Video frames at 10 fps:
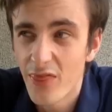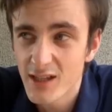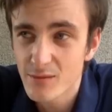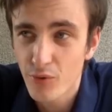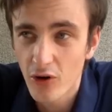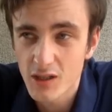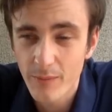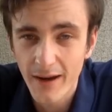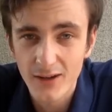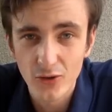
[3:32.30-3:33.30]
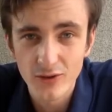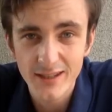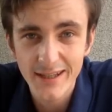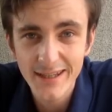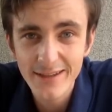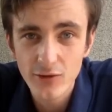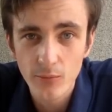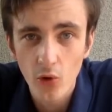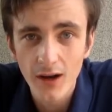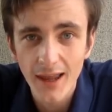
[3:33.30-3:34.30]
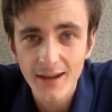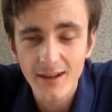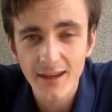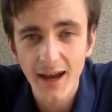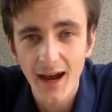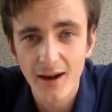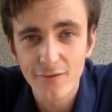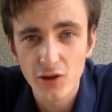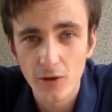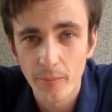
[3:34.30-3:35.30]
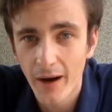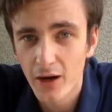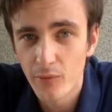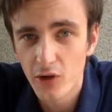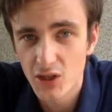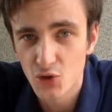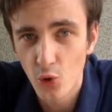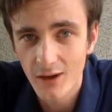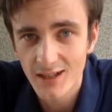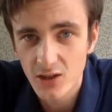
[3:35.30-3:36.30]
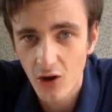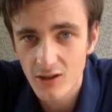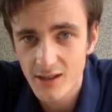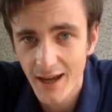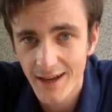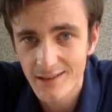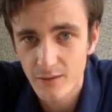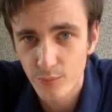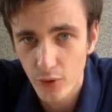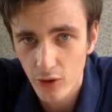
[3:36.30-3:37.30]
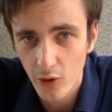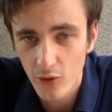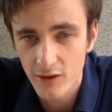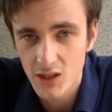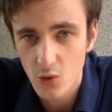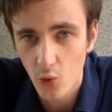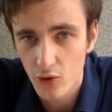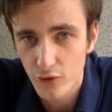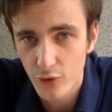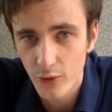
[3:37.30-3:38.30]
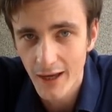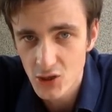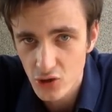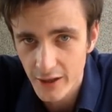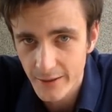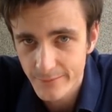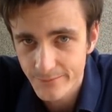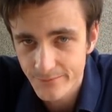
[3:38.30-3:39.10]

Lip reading: This prospect looks even more likely after Bayern Munich's Douglas Costa had to pull out of the squad through injury.